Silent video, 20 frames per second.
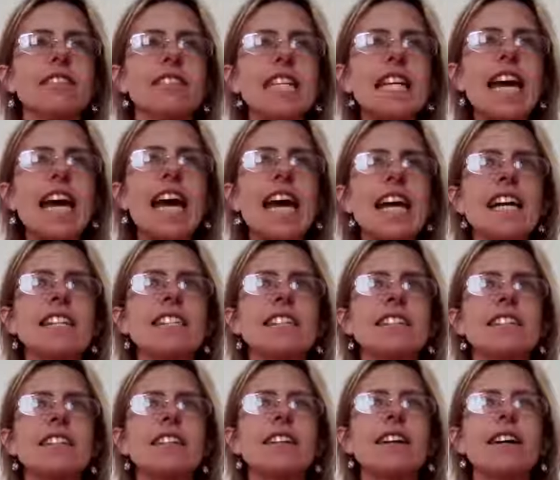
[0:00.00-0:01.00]

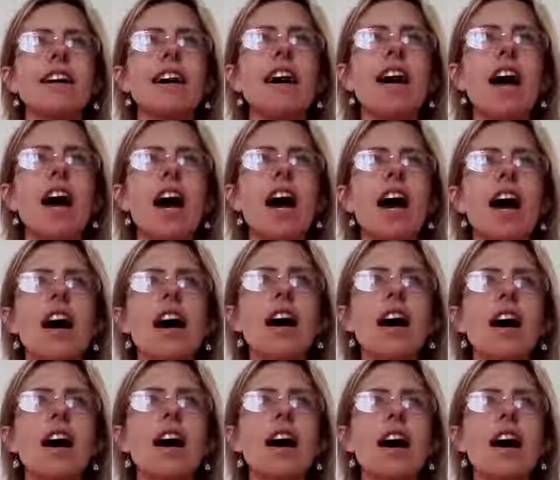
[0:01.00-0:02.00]
details,
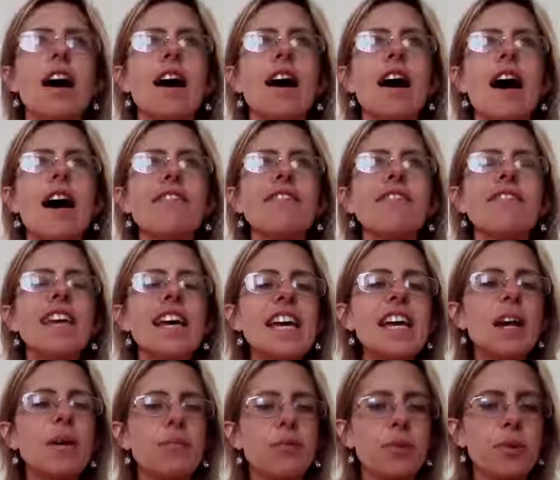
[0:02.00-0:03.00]
and
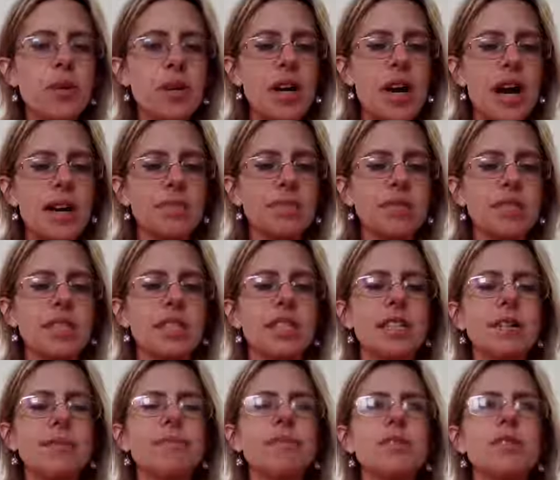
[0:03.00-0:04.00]
they are programmed
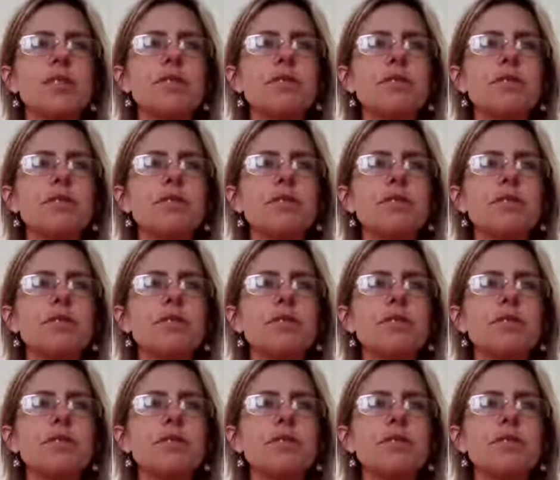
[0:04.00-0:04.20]
to